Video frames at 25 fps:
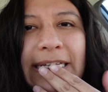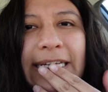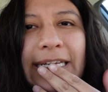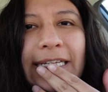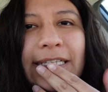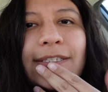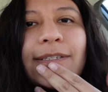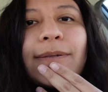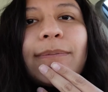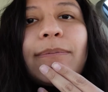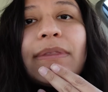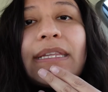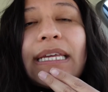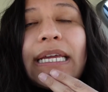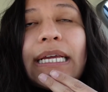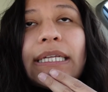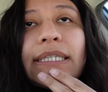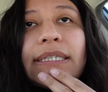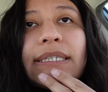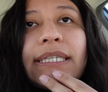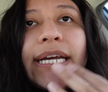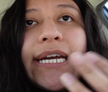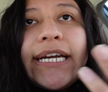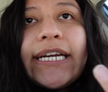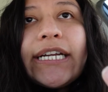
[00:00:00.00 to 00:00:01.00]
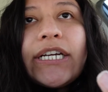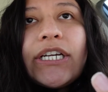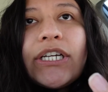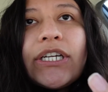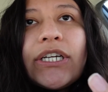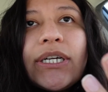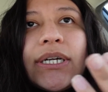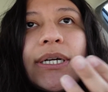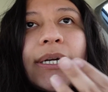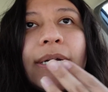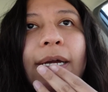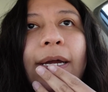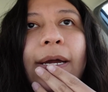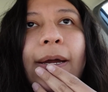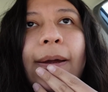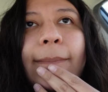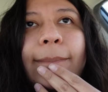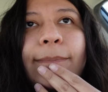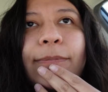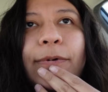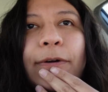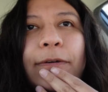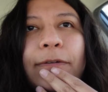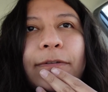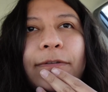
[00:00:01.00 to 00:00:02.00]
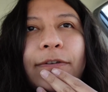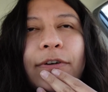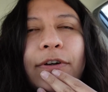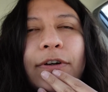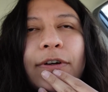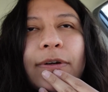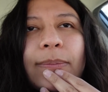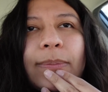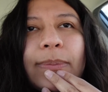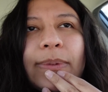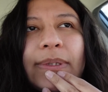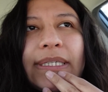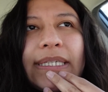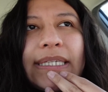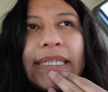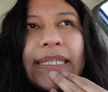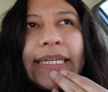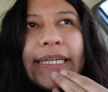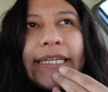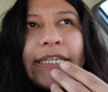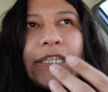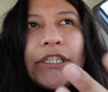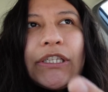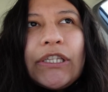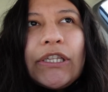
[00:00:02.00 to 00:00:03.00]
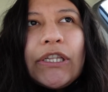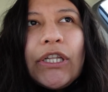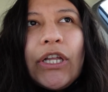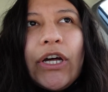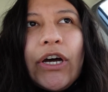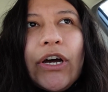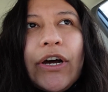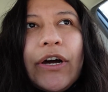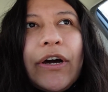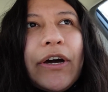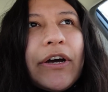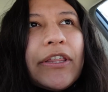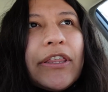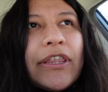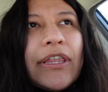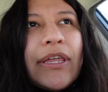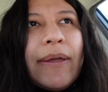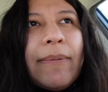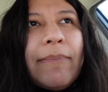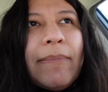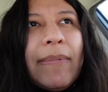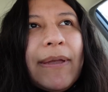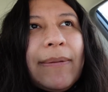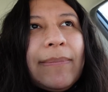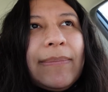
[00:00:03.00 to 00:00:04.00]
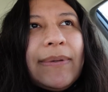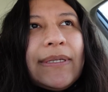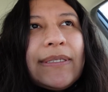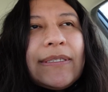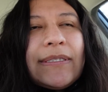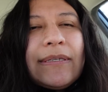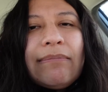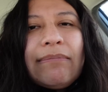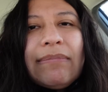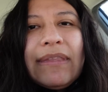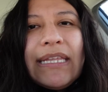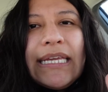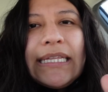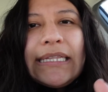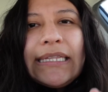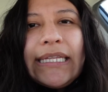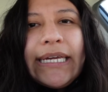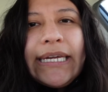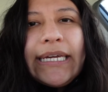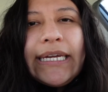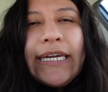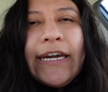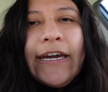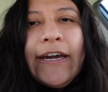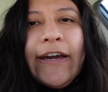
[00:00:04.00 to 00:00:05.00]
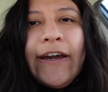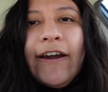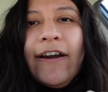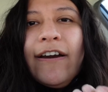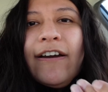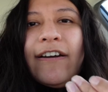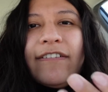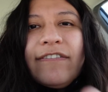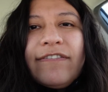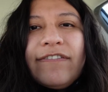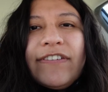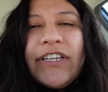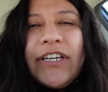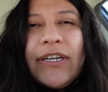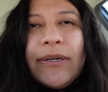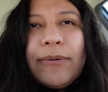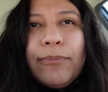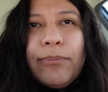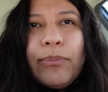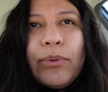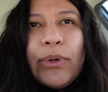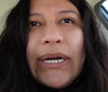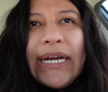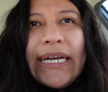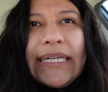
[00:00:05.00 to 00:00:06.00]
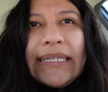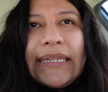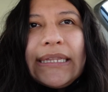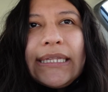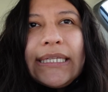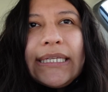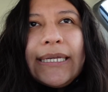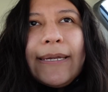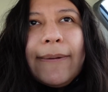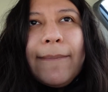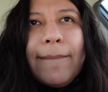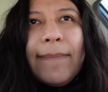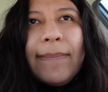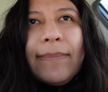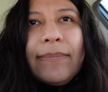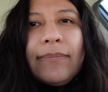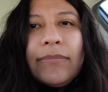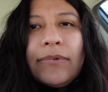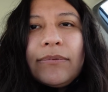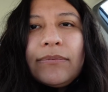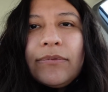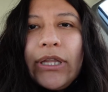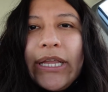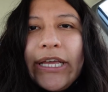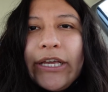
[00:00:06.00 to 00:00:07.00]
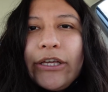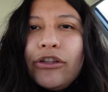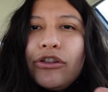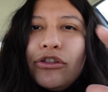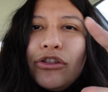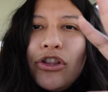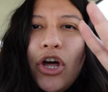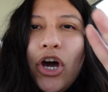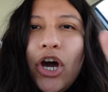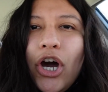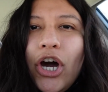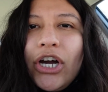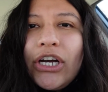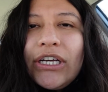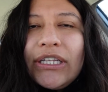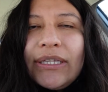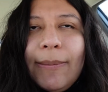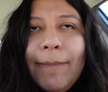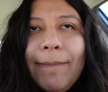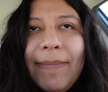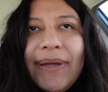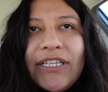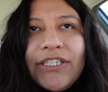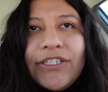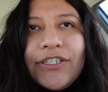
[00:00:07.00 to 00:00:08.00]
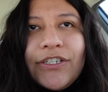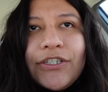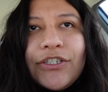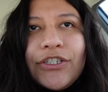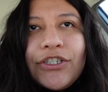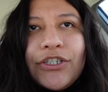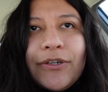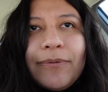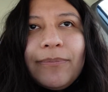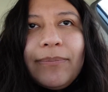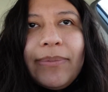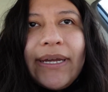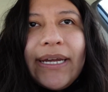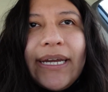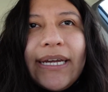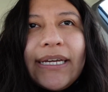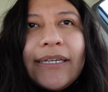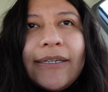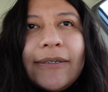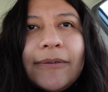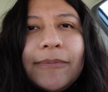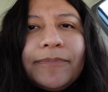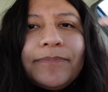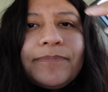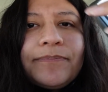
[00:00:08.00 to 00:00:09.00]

to get something lighter, preferably like cloth, maybe something like a Vera Bradley like long messenger bag.